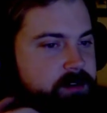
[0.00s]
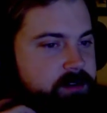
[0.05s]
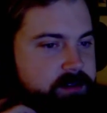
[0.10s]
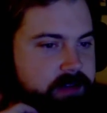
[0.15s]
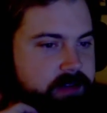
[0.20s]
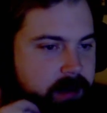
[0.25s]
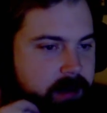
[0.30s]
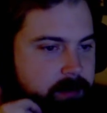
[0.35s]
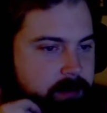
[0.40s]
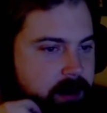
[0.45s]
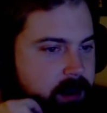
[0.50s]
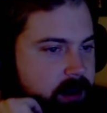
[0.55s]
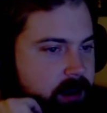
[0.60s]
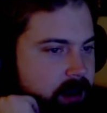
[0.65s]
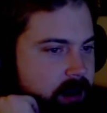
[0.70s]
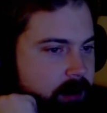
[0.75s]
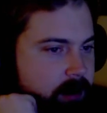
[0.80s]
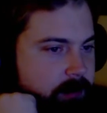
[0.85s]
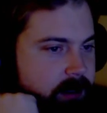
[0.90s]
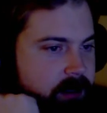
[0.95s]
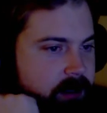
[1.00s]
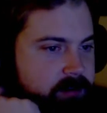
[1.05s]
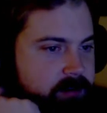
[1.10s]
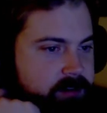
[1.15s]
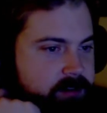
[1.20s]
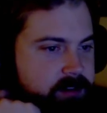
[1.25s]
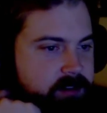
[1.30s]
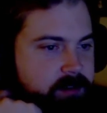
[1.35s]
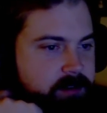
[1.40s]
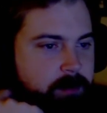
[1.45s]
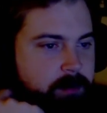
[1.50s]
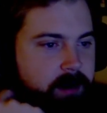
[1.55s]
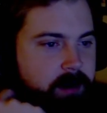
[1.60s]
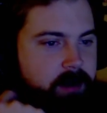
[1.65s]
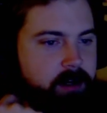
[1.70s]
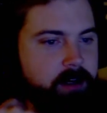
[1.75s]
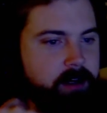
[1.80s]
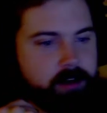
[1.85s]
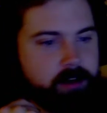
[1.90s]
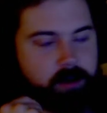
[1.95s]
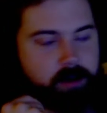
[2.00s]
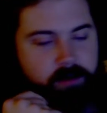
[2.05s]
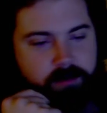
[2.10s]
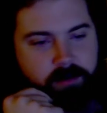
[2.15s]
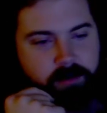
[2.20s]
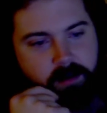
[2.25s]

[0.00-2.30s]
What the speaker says: Sammy, how many years has it been? He joked.